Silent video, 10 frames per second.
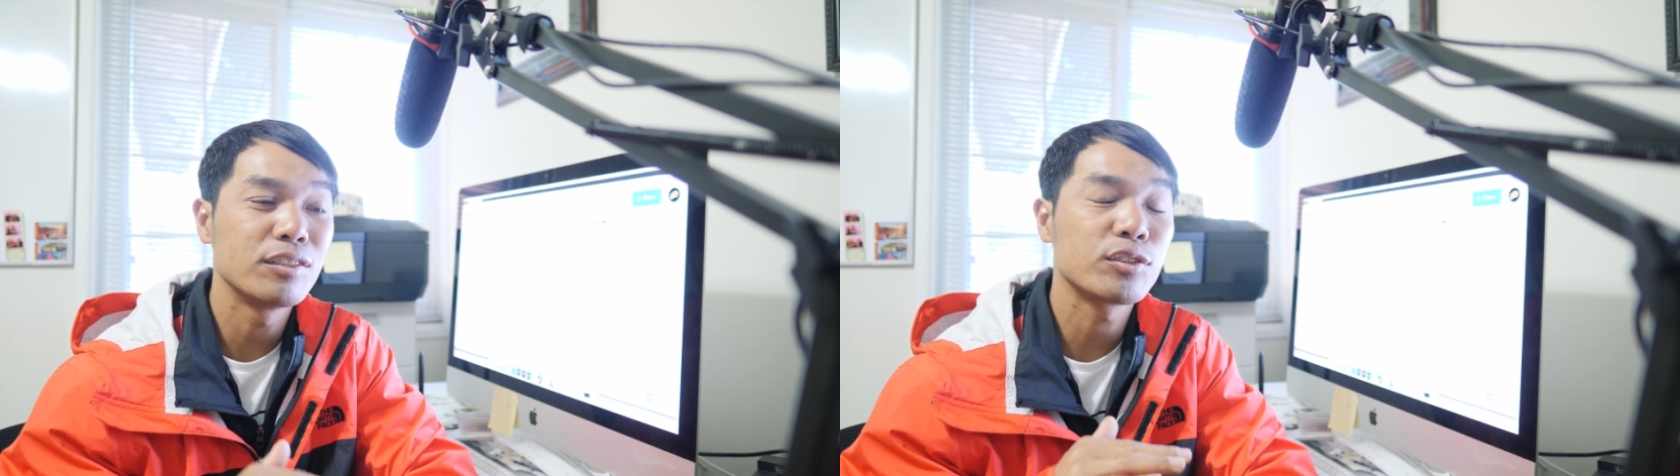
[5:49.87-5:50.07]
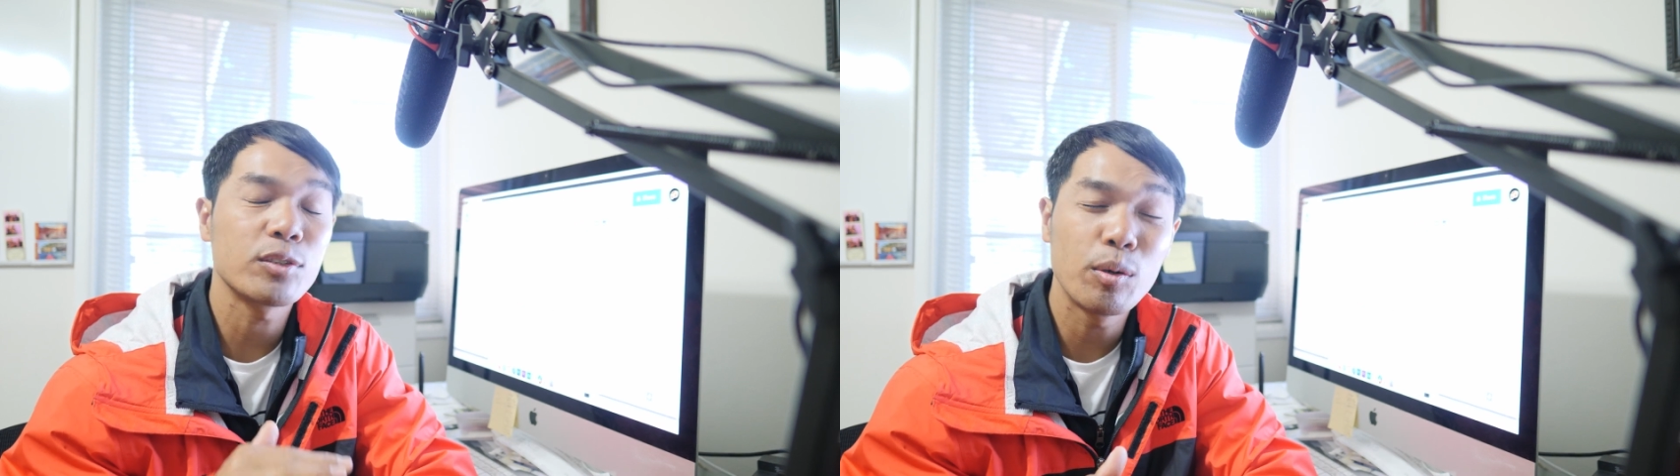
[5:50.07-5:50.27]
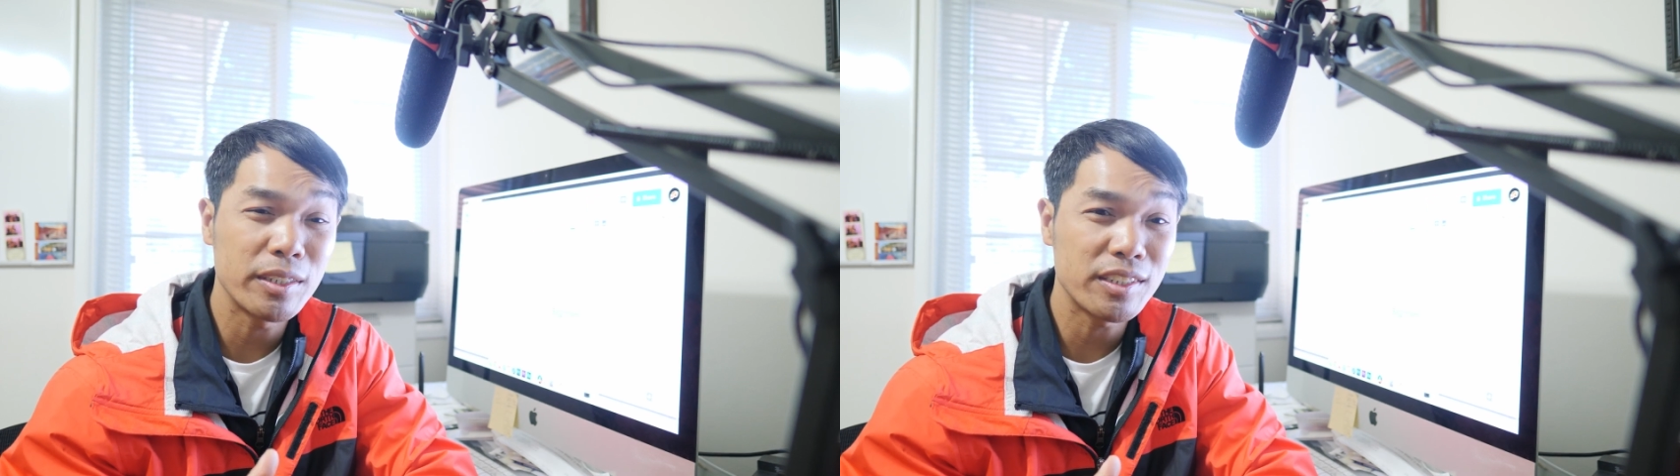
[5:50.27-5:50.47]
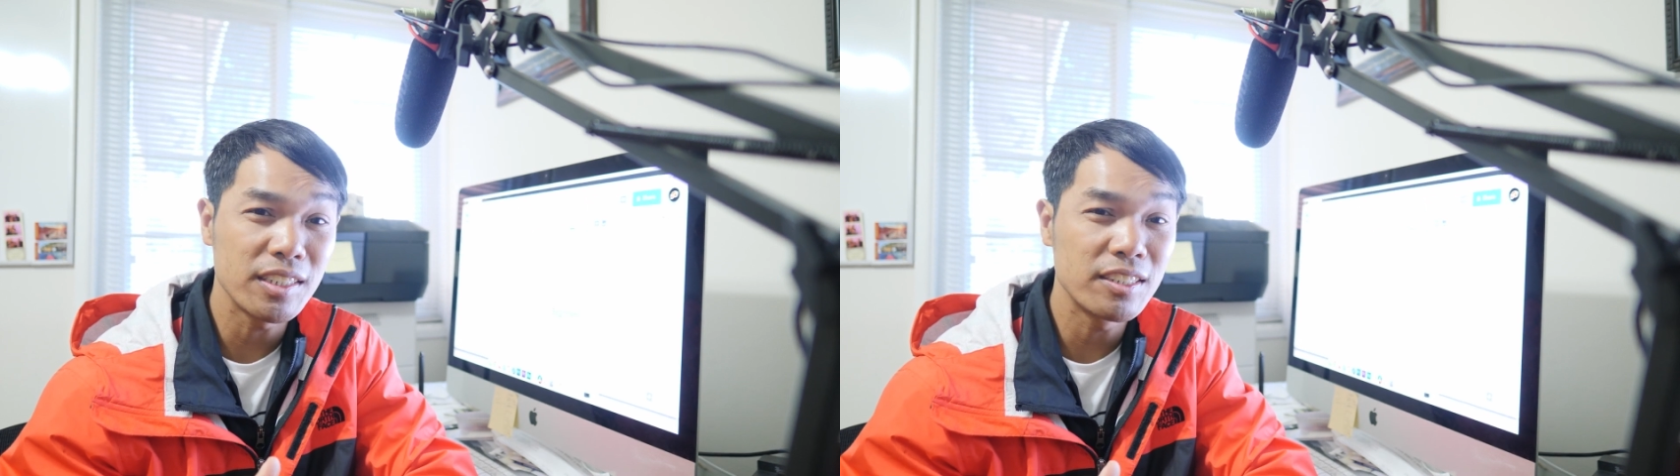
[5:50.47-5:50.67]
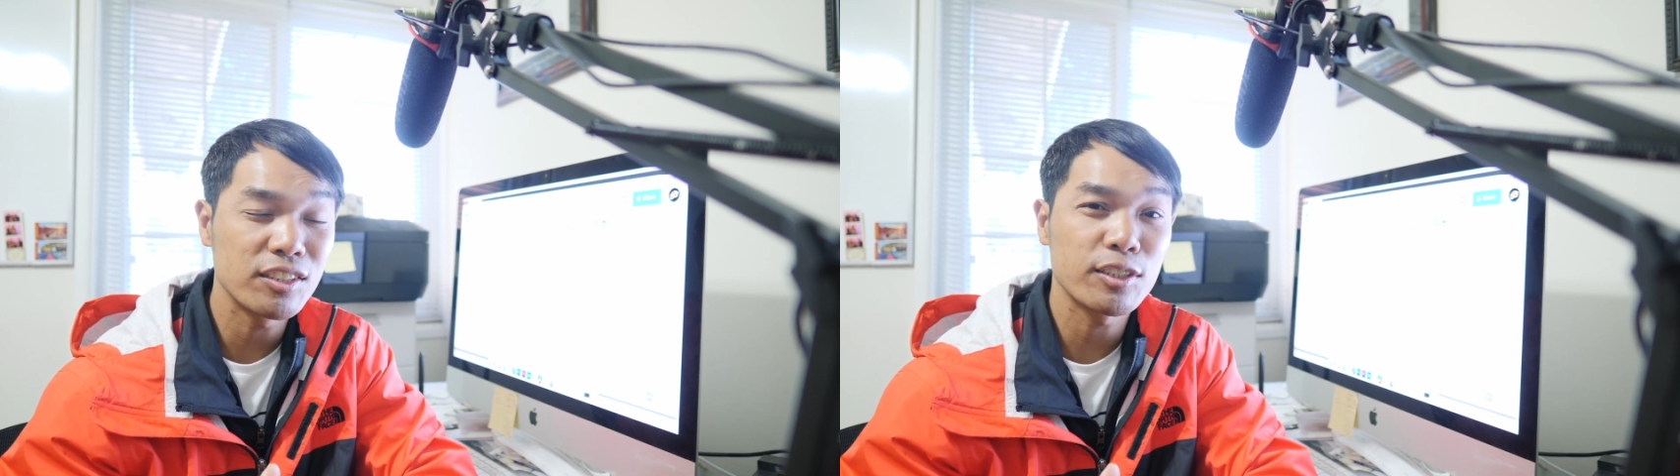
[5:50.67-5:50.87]
so much
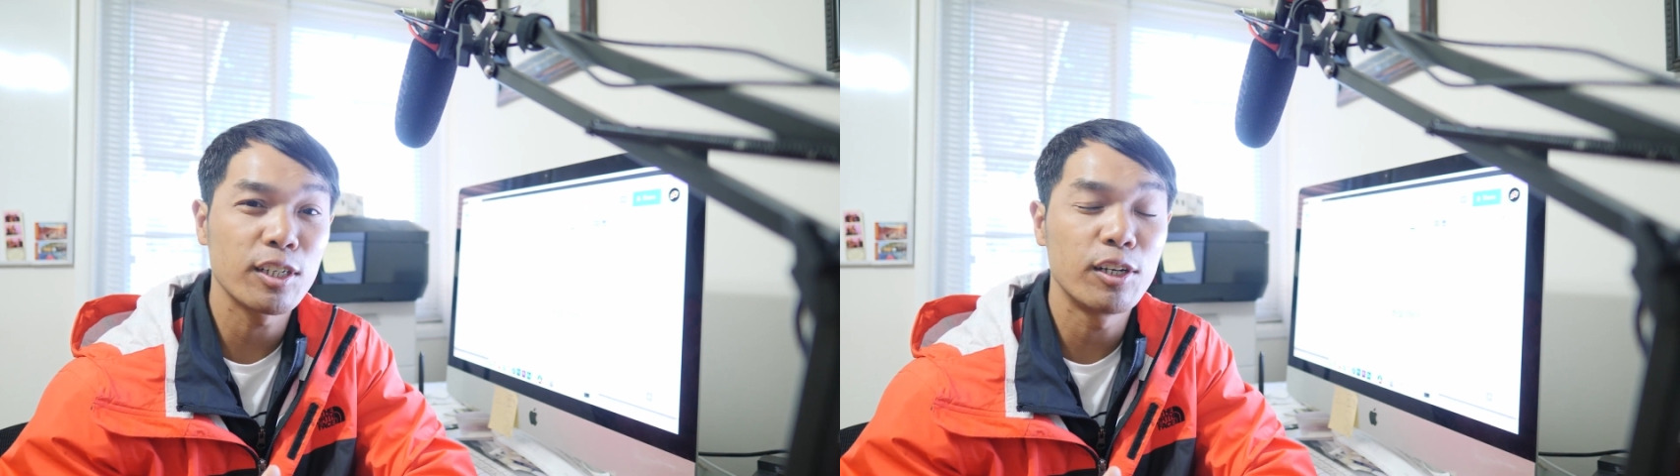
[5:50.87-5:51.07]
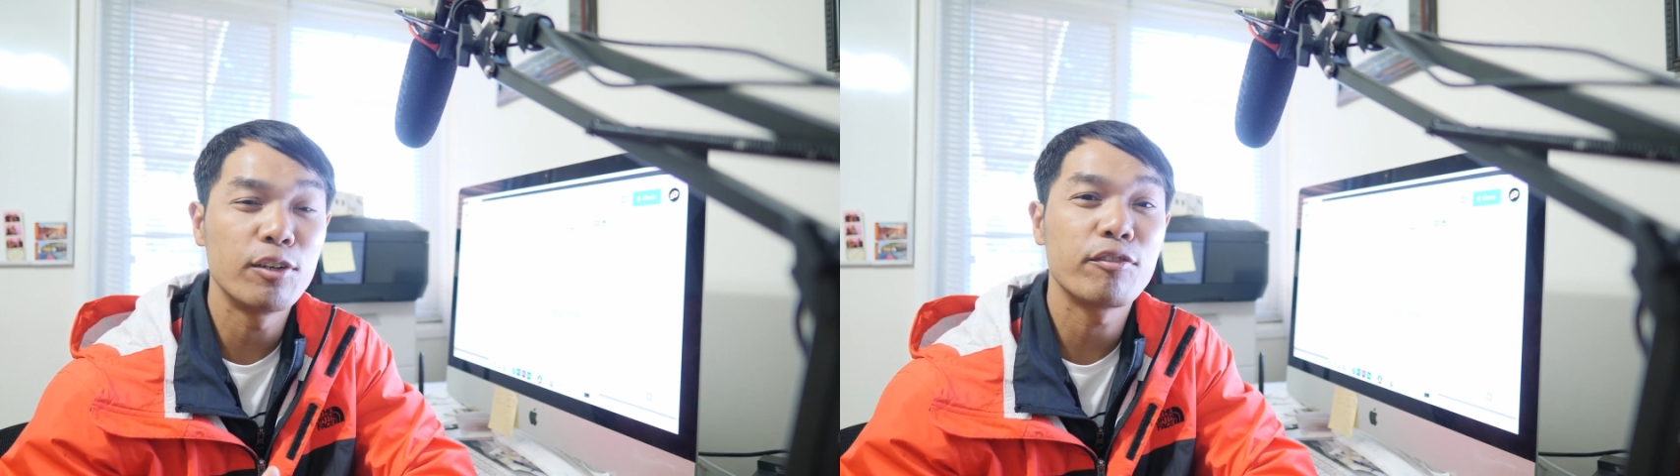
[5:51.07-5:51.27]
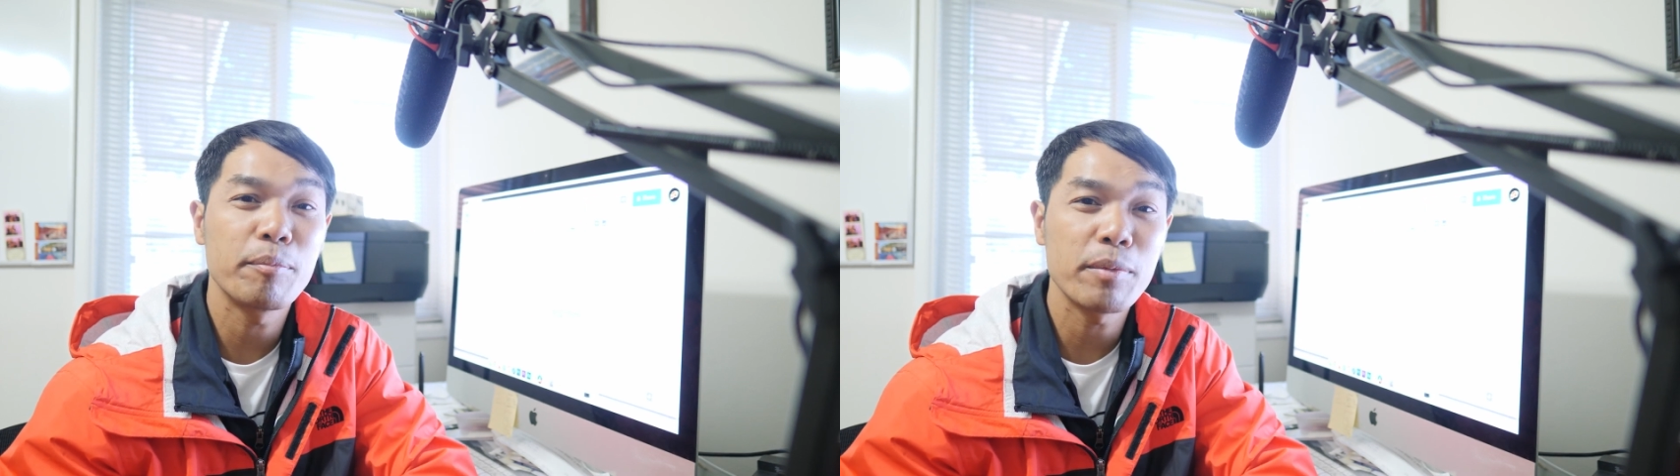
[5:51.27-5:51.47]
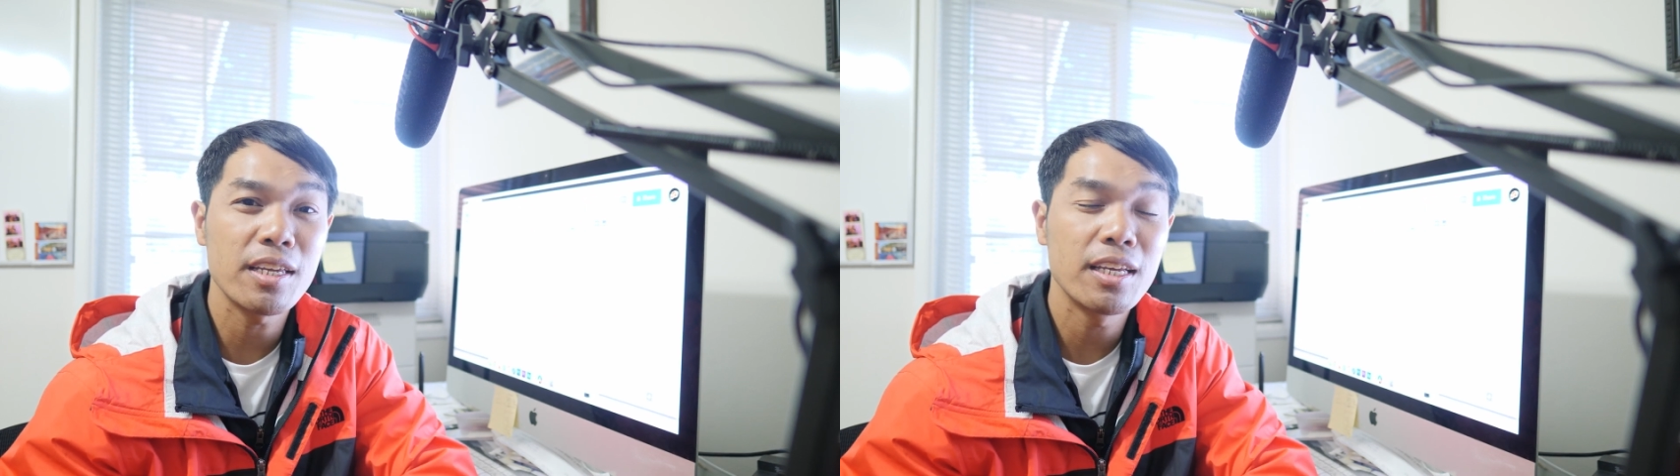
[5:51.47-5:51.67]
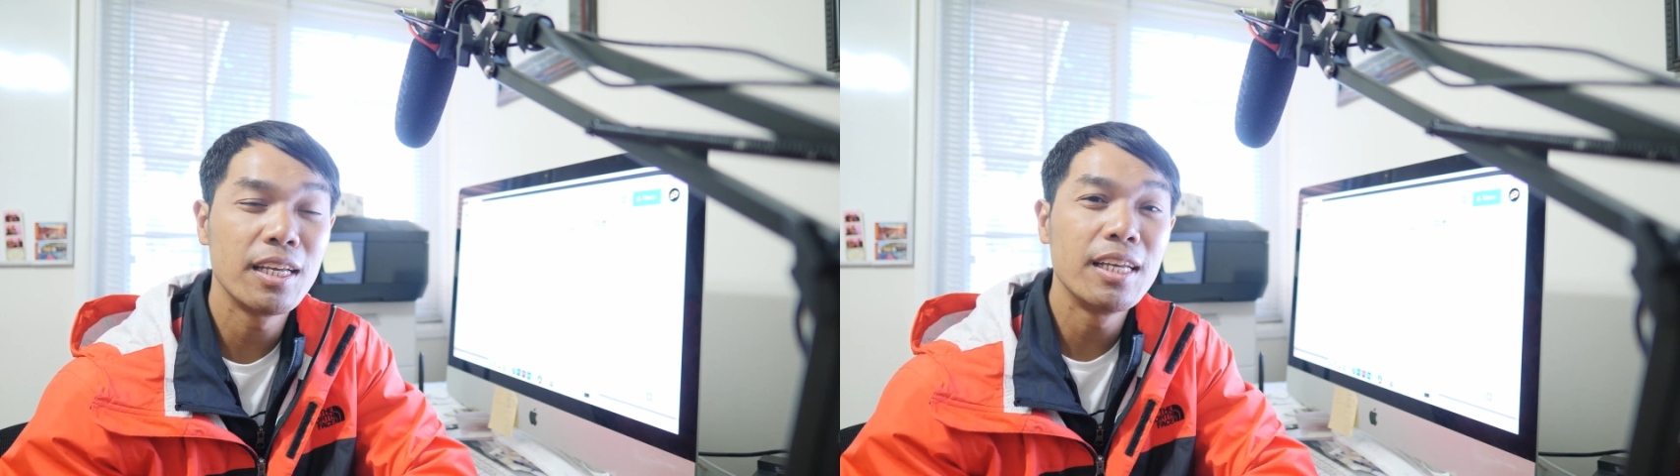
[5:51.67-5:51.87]
easier to learn from me.